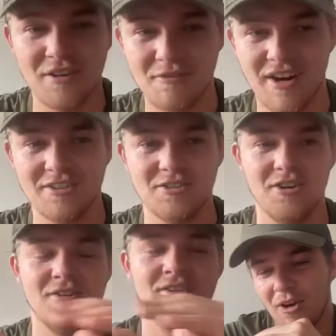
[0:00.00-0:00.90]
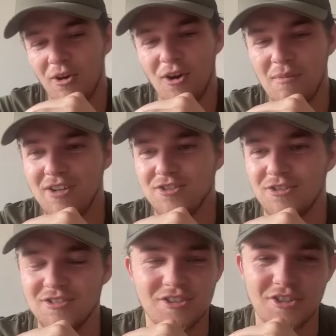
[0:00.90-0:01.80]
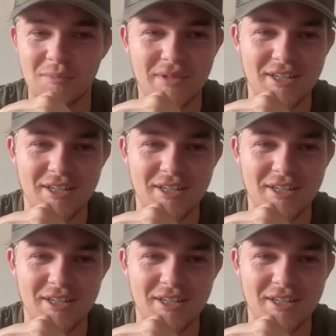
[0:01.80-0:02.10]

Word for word: around, you know? A lot of my songs are just a bit